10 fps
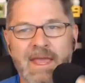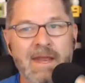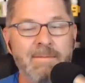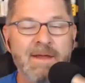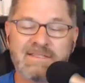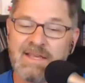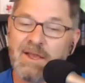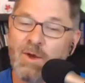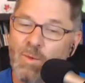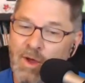And I'm not
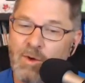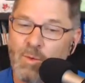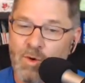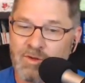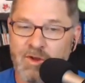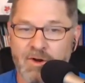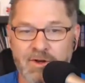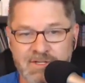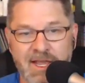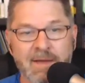saying a one world
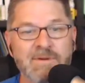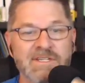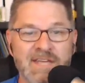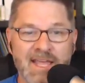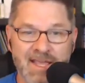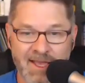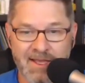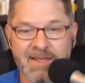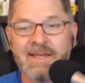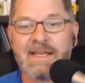currency. I'm just saying
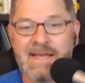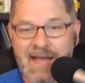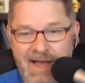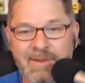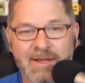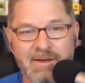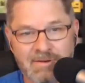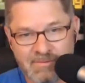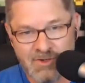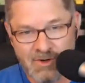a
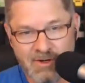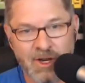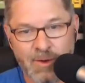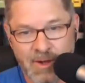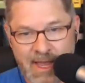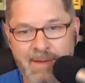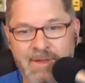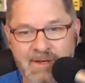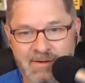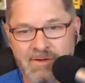common
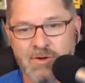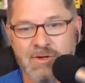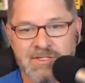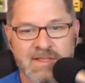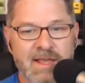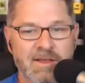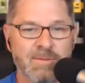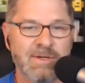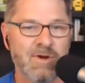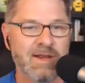currency that could
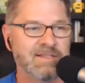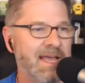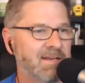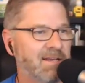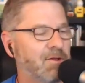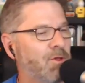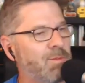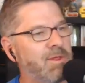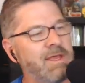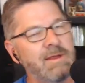be transacted globally.